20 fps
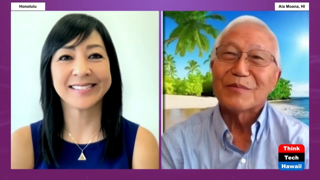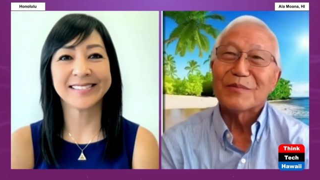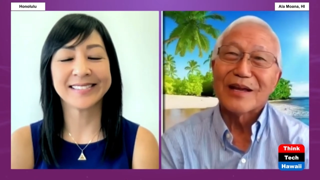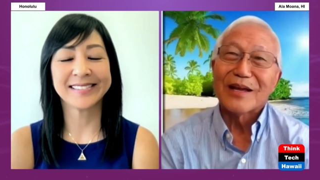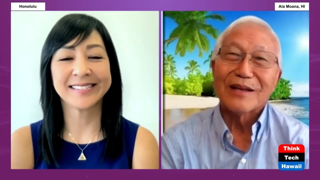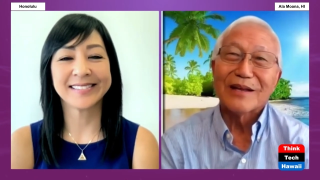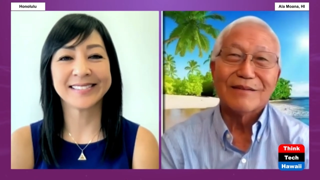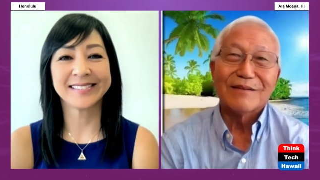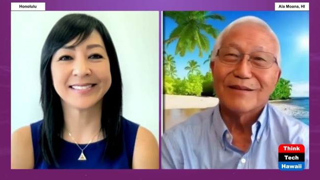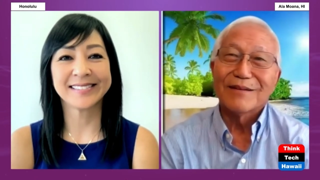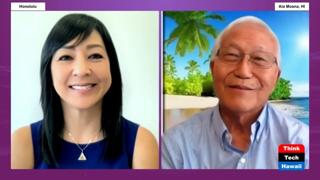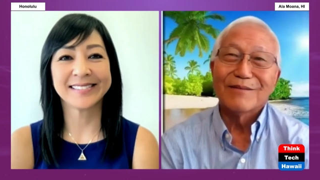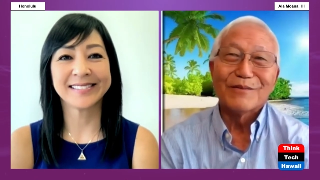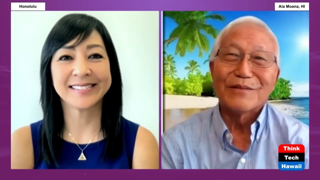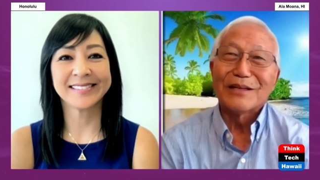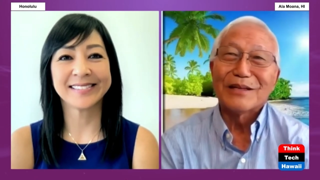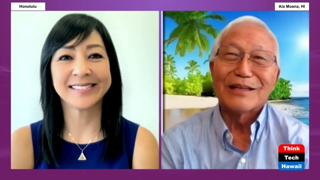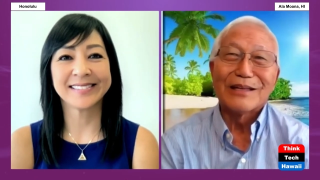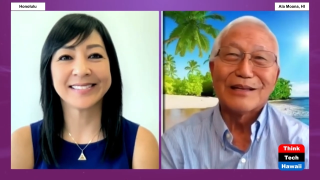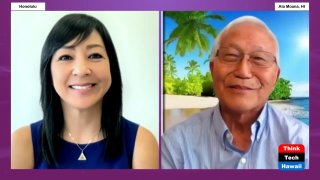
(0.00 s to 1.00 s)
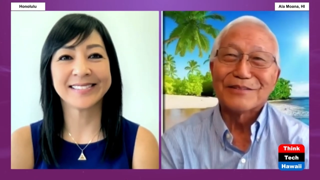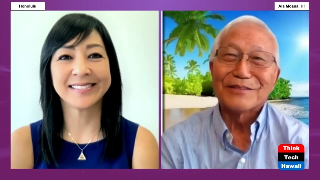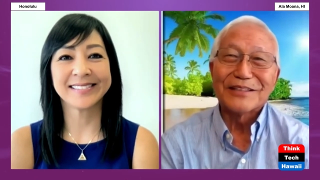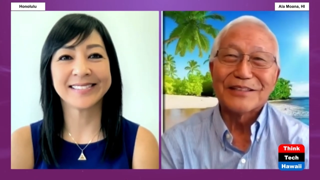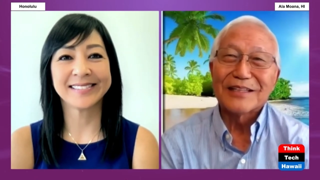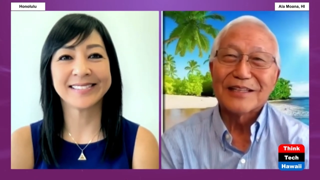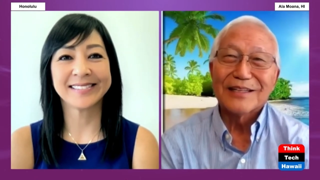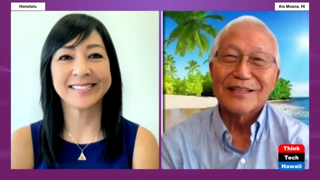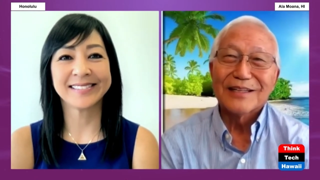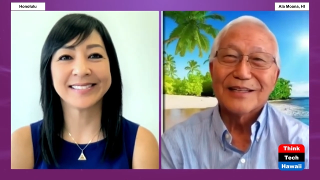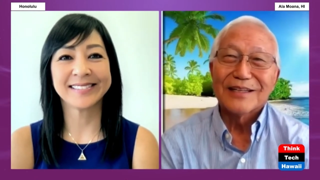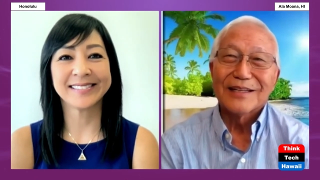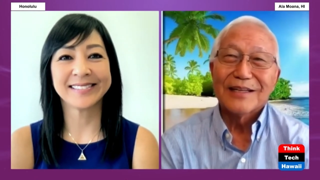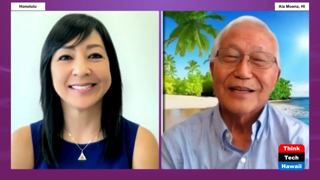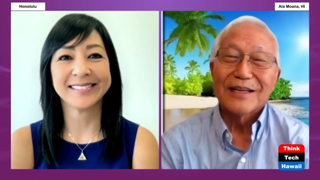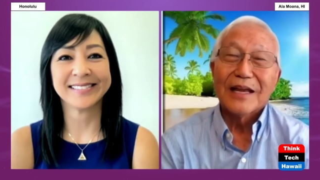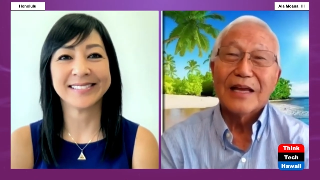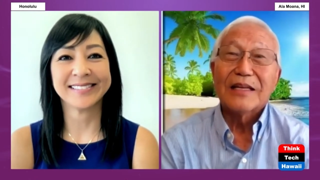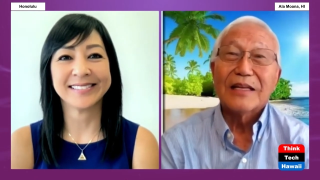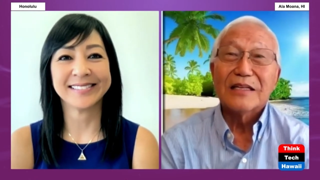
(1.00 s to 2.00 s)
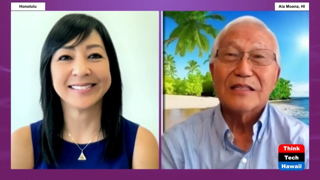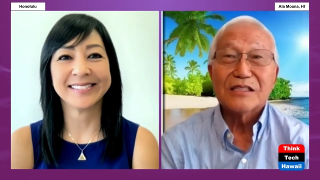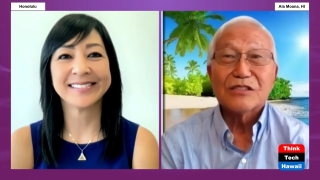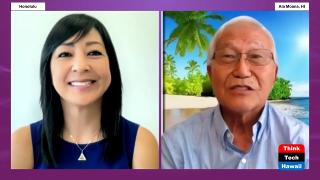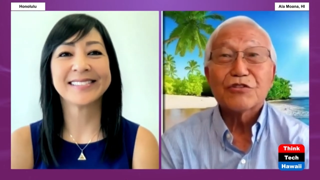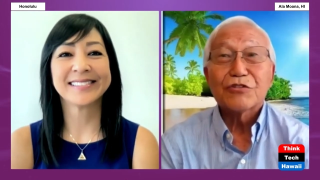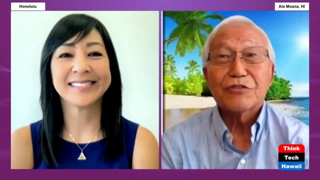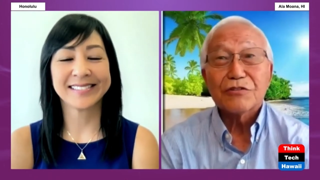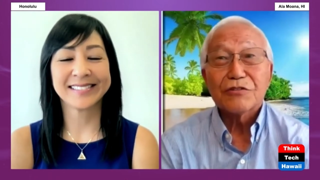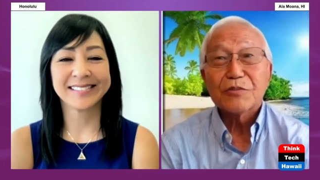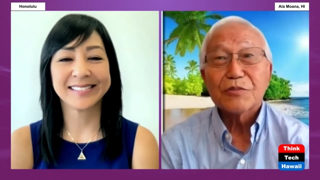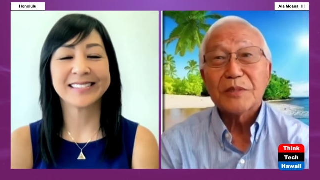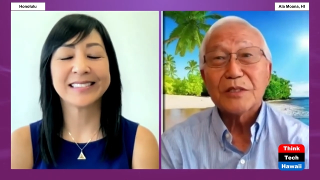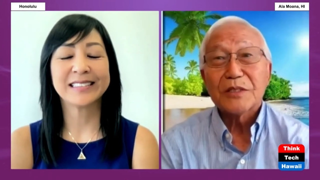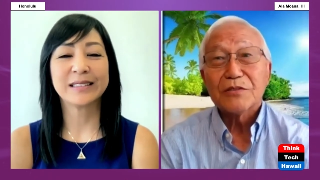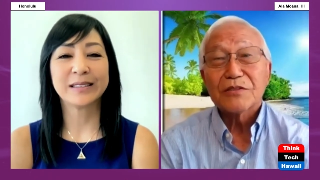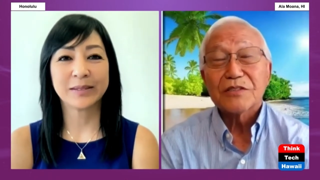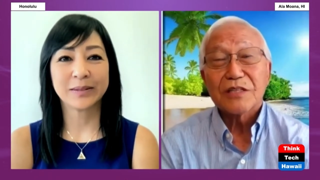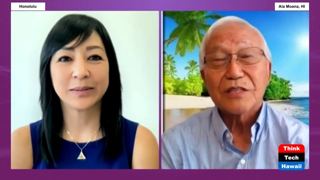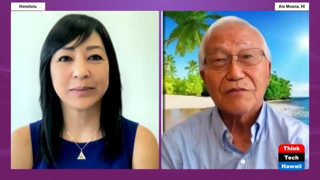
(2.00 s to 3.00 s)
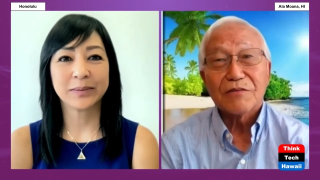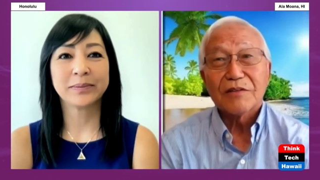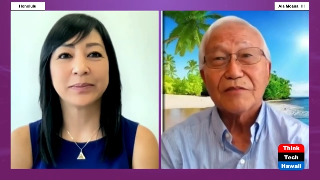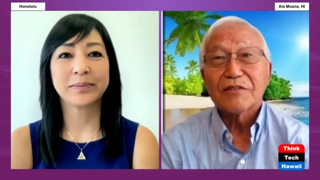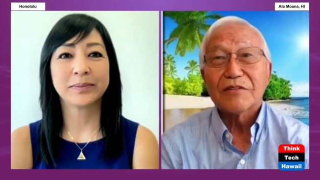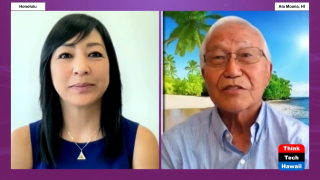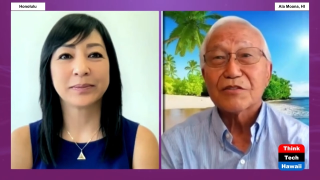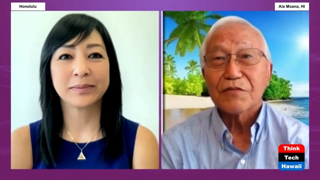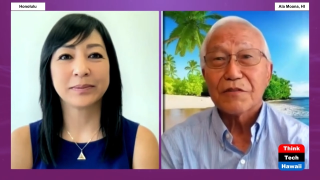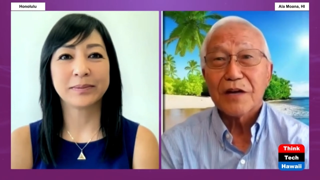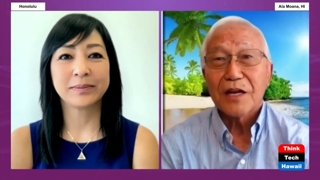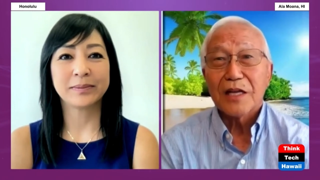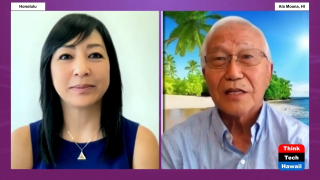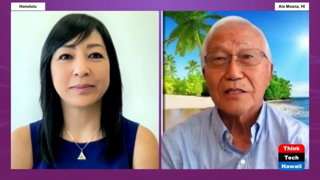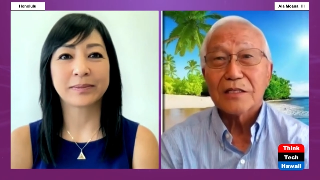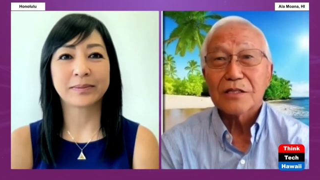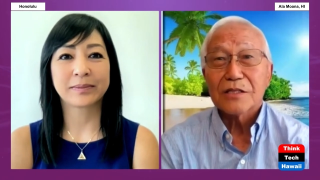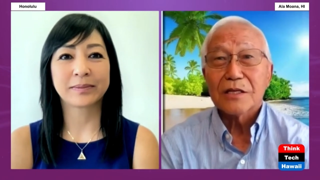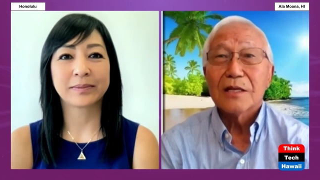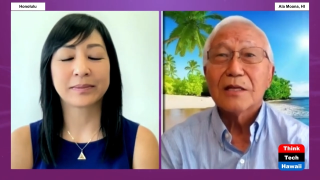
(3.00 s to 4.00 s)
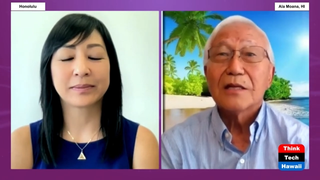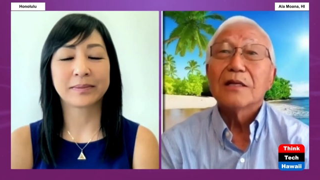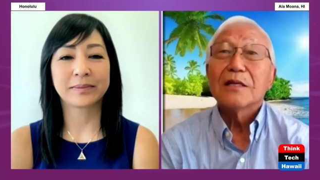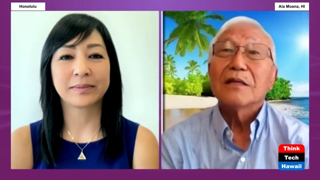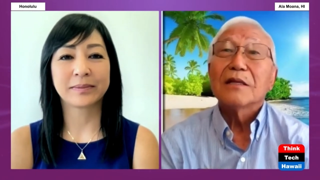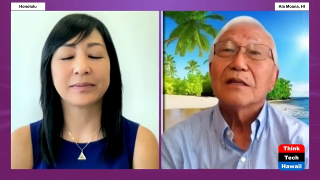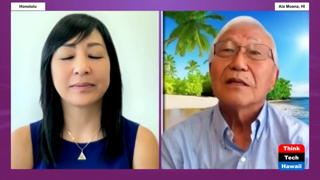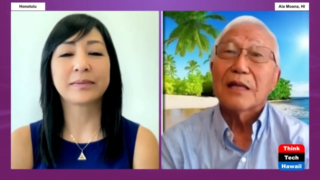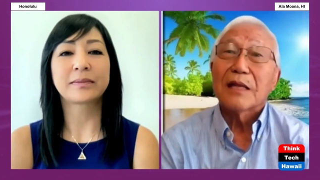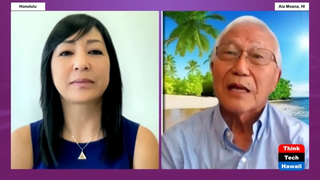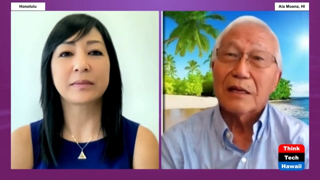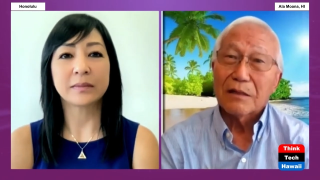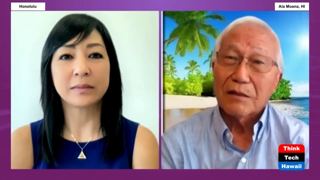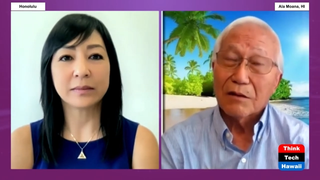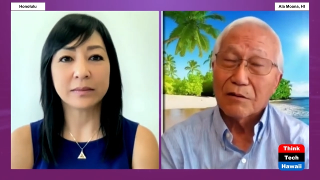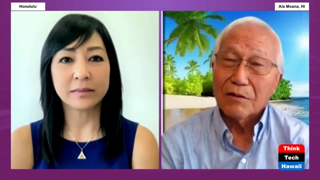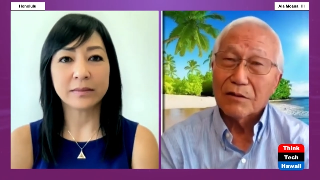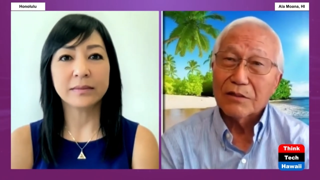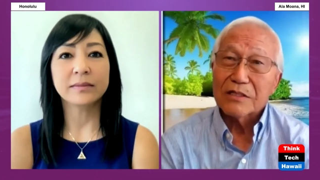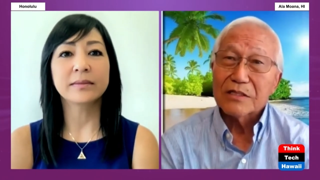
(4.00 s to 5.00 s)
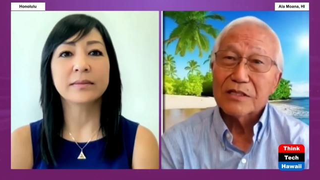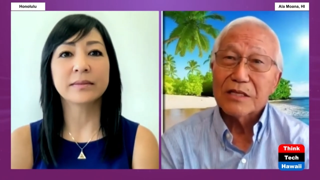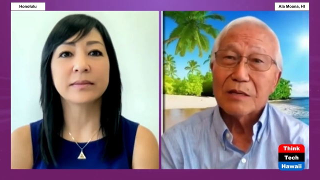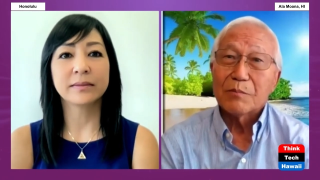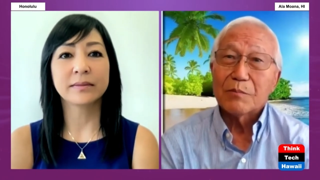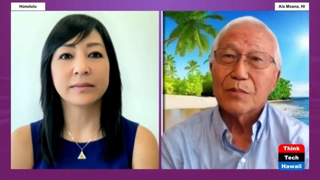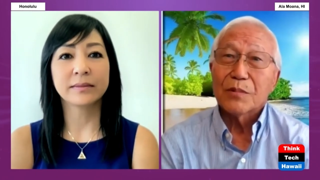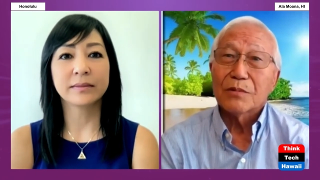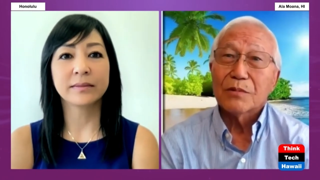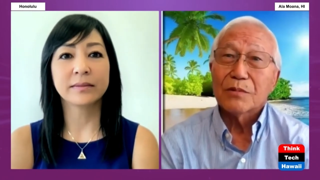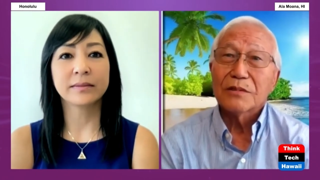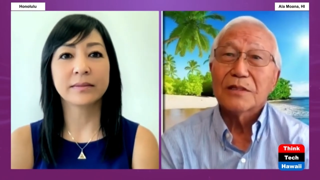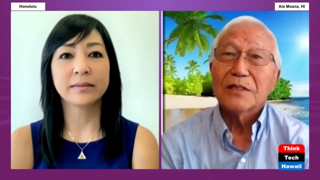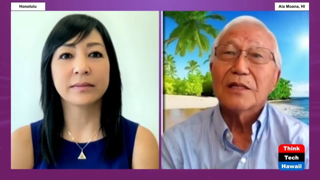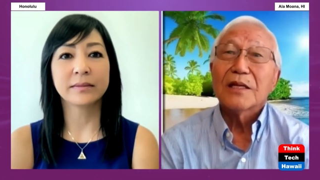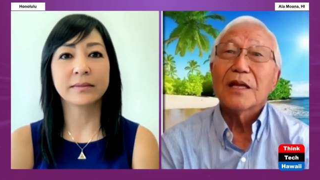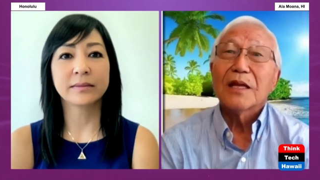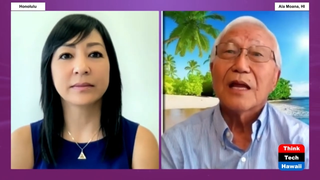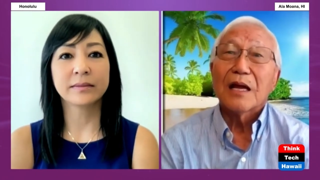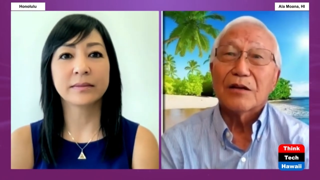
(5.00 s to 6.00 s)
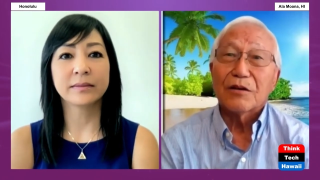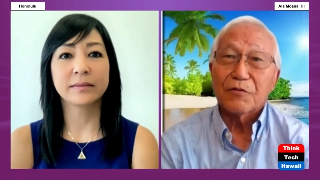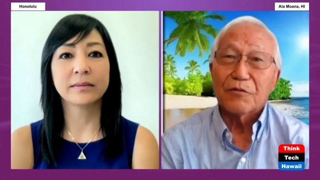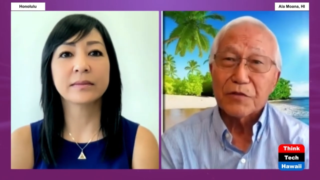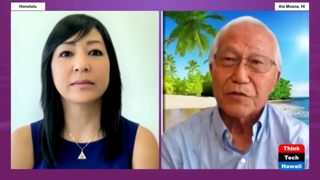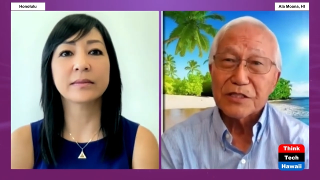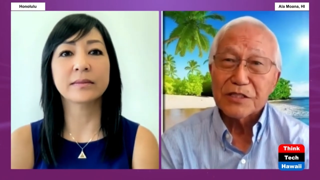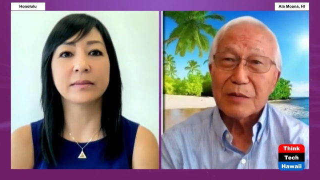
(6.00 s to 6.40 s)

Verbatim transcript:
Speaker 1: Oh man, we love it. And he's introduced me to several of his friends that are in the same boat and are mm-hmm.